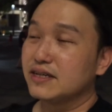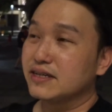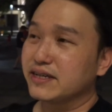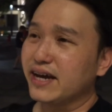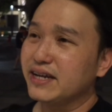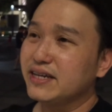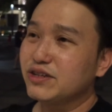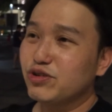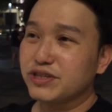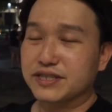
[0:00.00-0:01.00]
getting
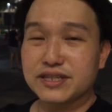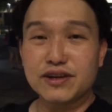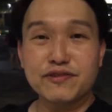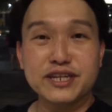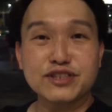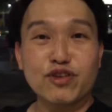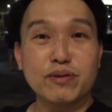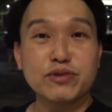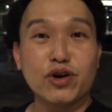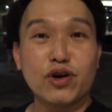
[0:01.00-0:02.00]
good service
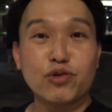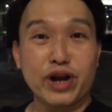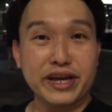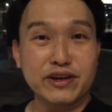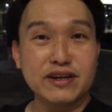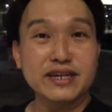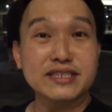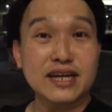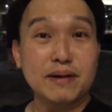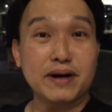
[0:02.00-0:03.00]
from your regular
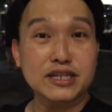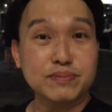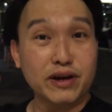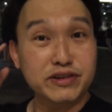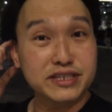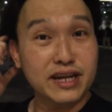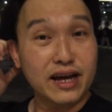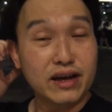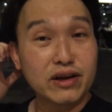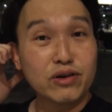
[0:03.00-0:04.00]
Starbucks barista
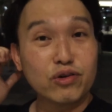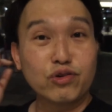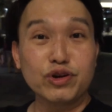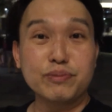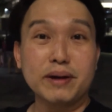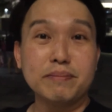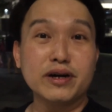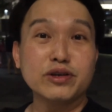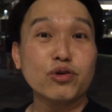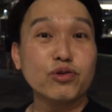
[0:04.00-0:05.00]
who remember
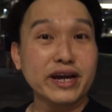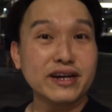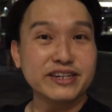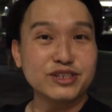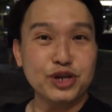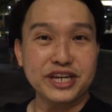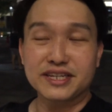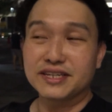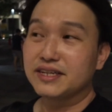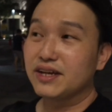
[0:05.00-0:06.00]
your regular drink,
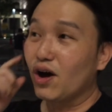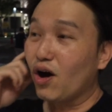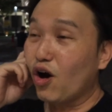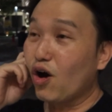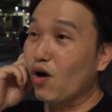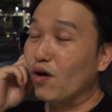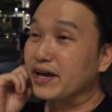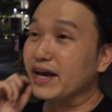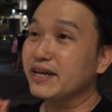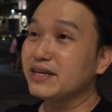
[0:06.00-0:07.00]
or
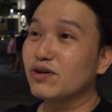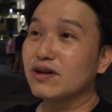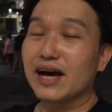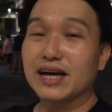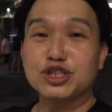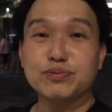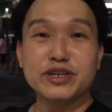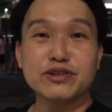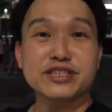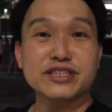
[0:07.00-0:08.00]
getting your lunch
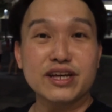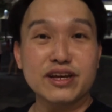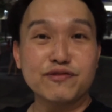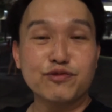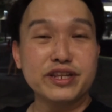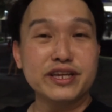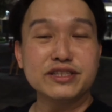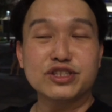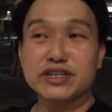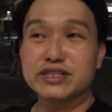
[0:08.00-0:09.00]
meal served within
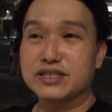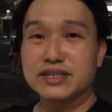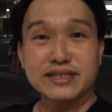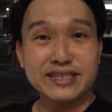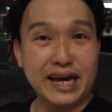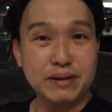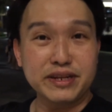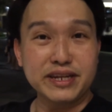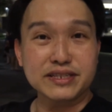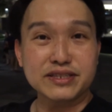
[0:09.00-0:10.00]
just 10
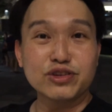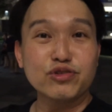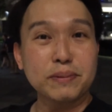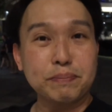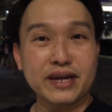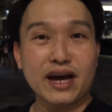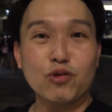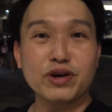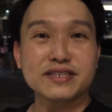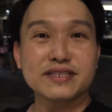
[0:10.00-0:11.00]
minutes during peak
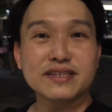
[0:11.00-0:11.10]
hours.